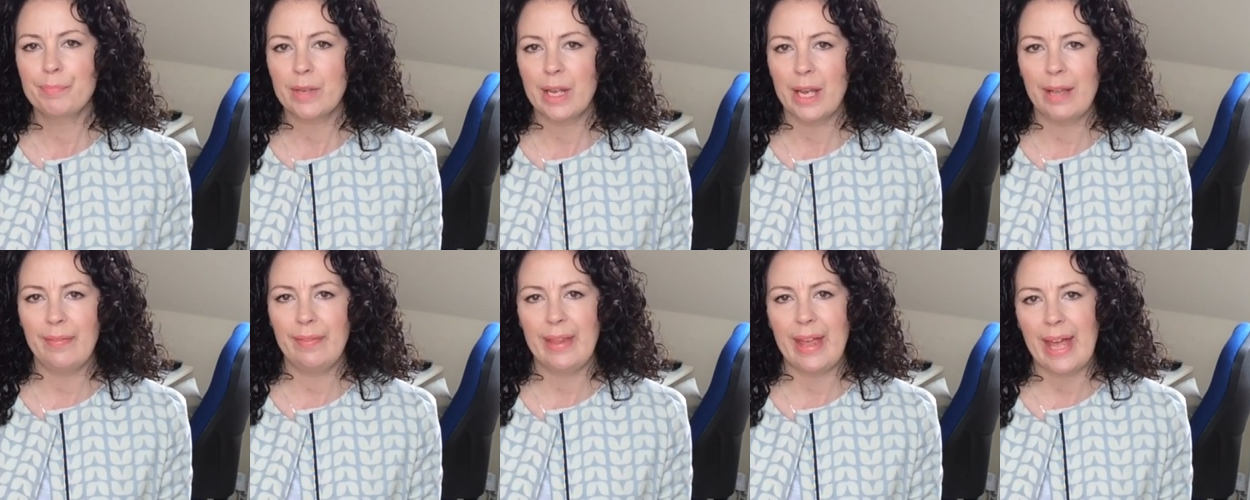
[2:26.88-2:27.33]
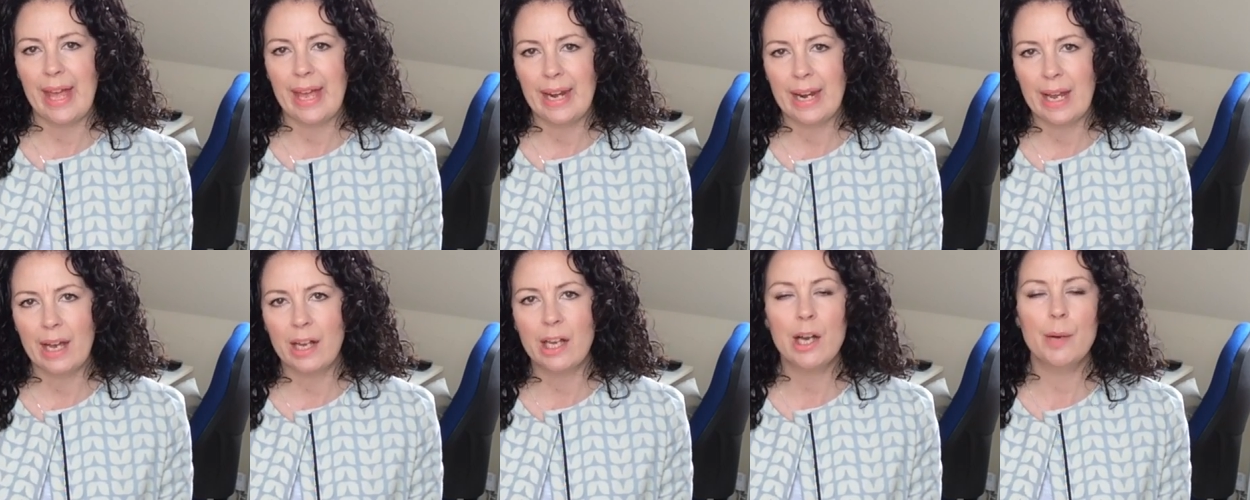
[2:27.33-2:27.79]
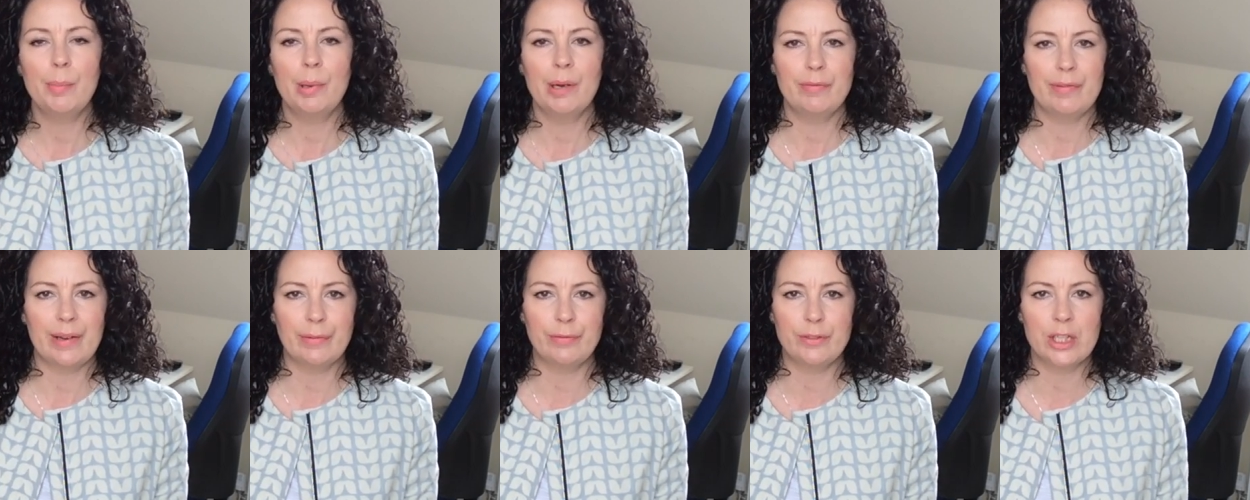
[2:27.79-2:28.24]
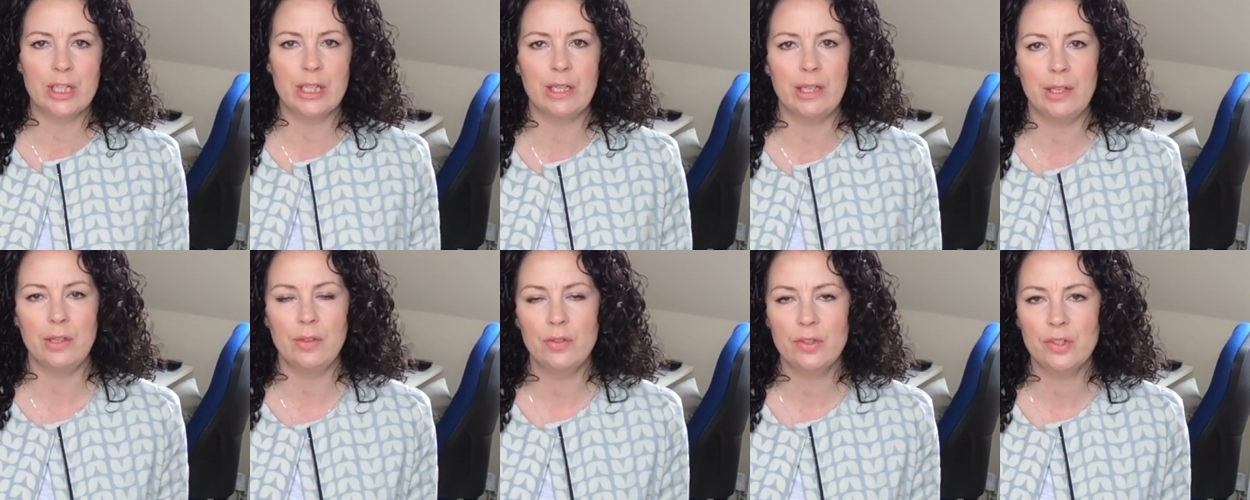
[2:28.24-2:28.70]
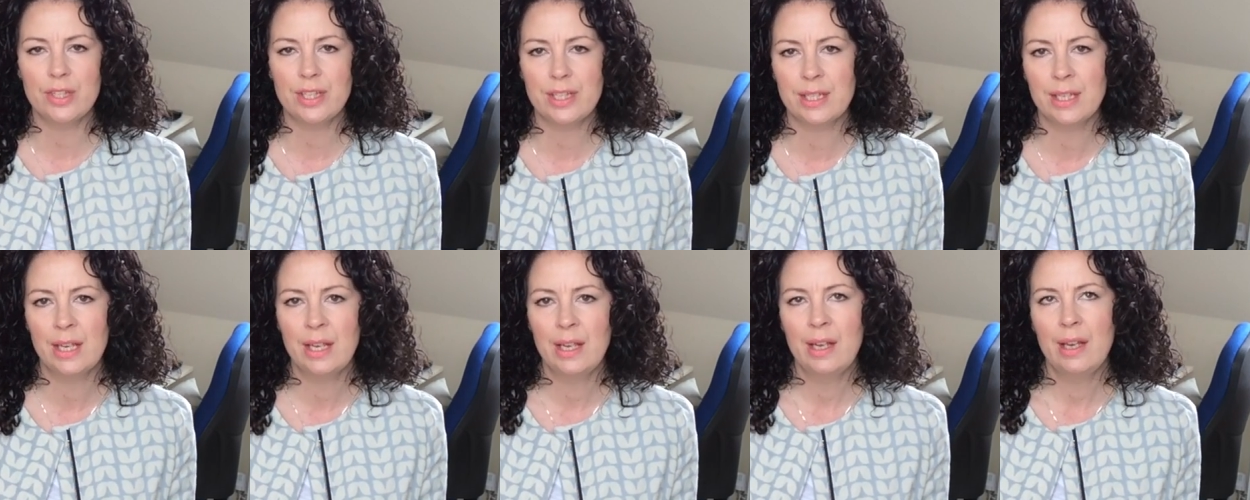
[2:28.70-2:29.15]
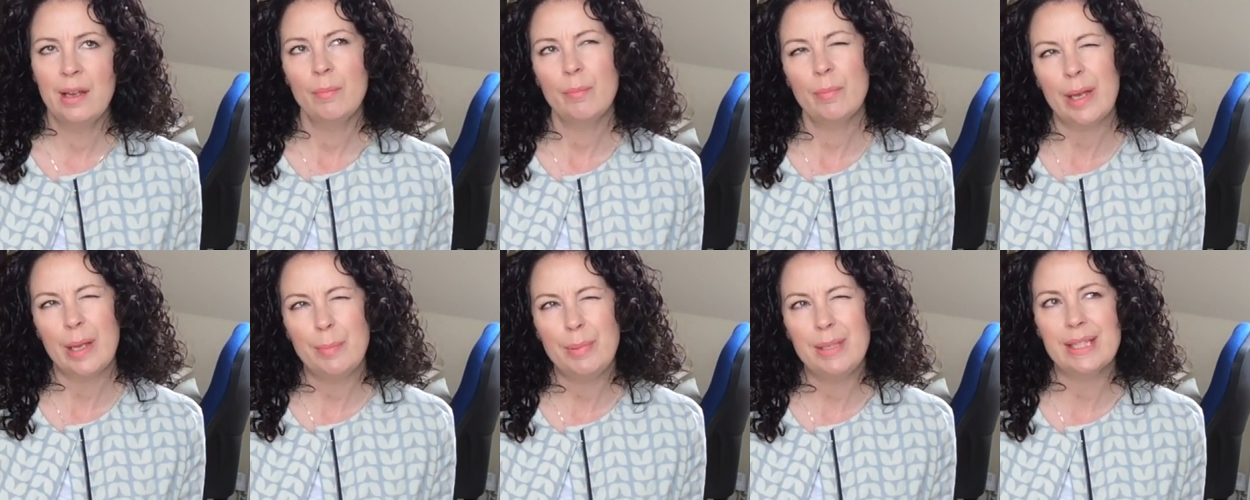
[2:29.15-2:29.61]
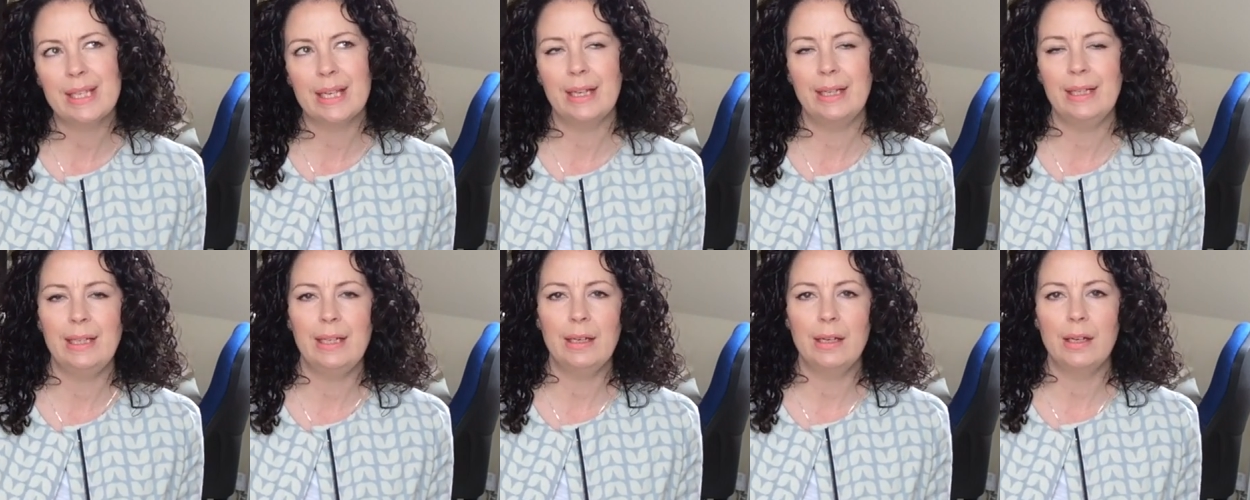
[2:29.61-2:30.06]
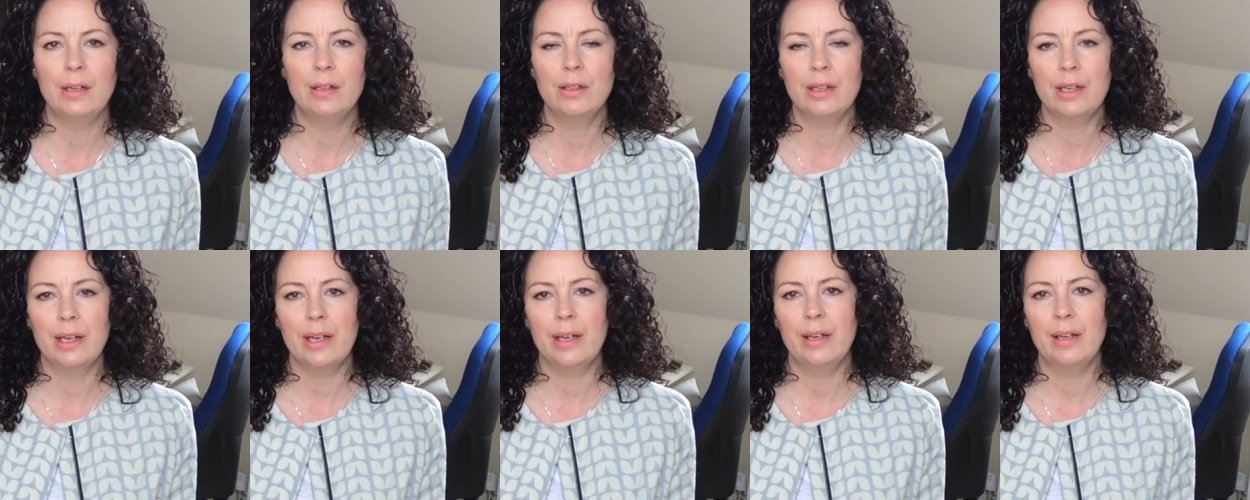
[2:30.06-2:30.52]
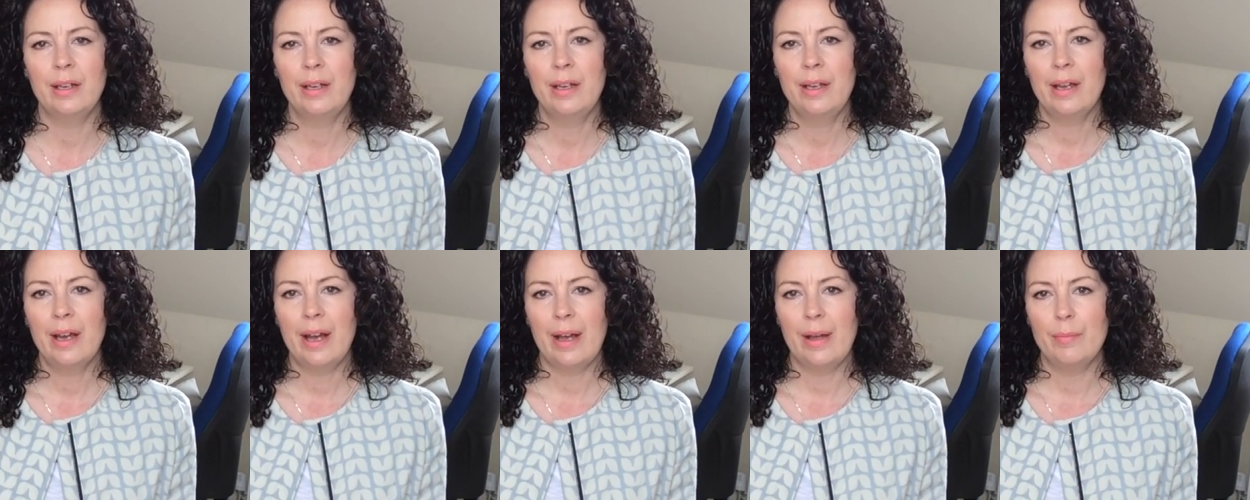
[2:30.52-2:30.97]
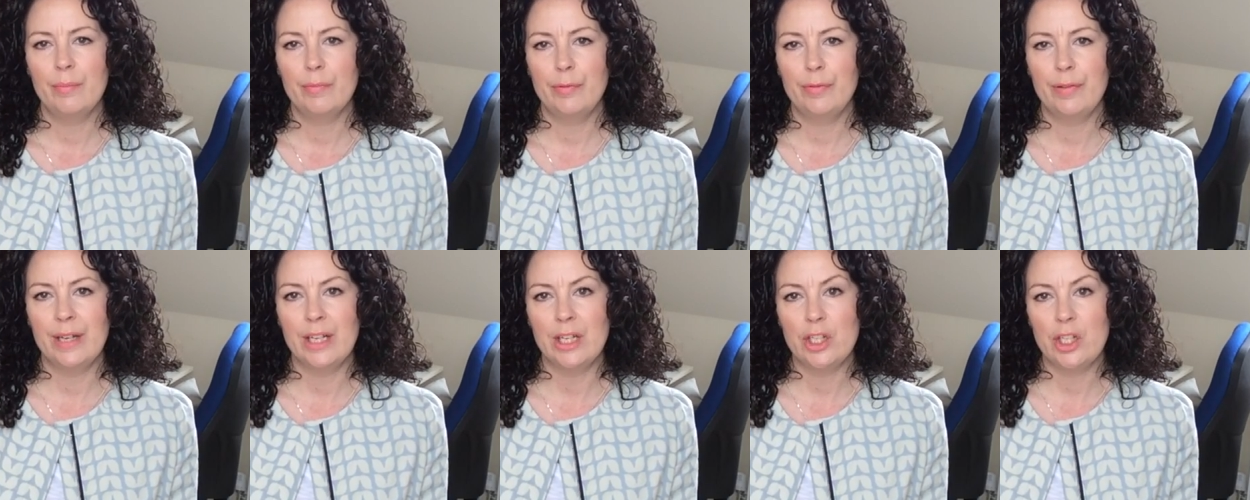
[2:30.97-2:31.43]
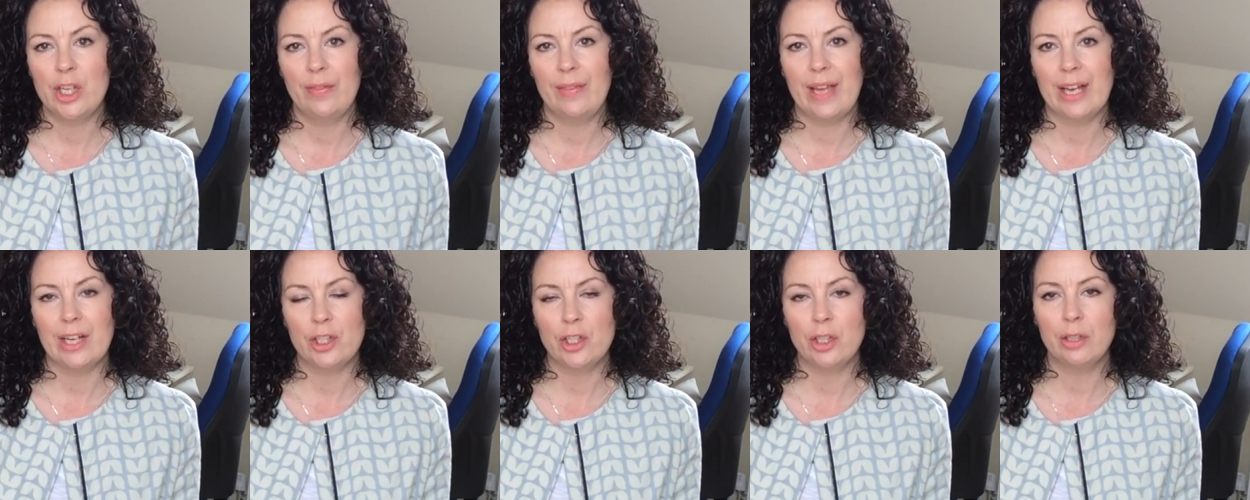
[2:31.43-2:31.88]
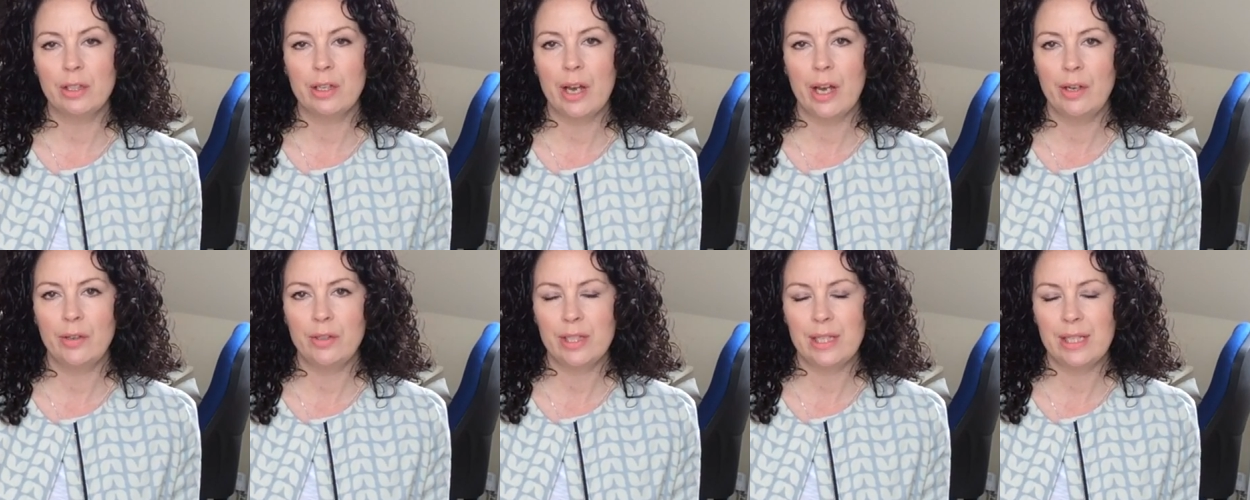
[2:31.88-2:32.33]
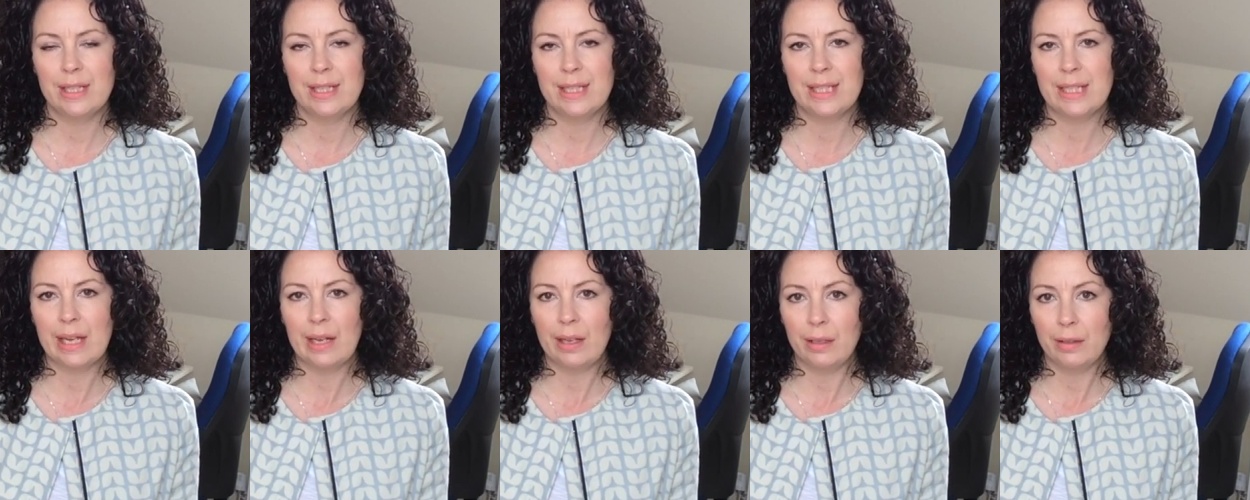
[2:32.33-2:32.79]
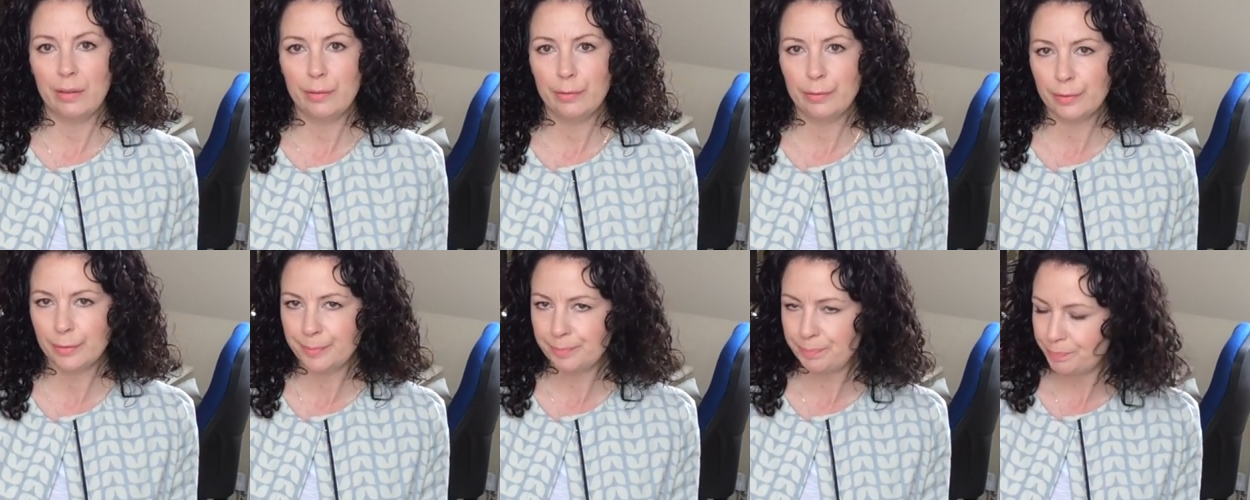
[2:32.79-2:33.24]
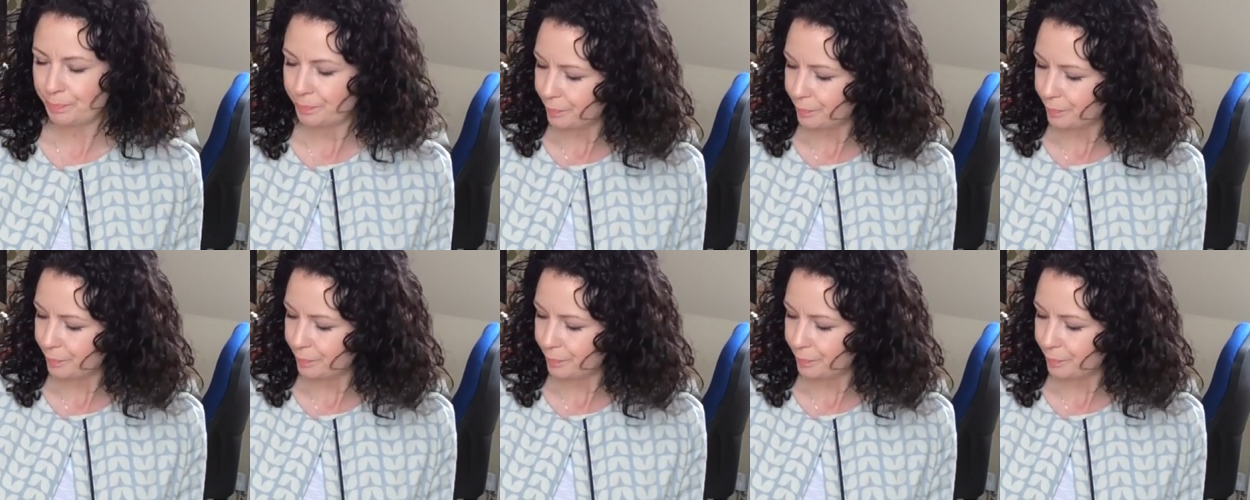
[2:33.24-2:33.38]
and then a couple of afternoons, maybe slightly longer, finishing the actual coat itself.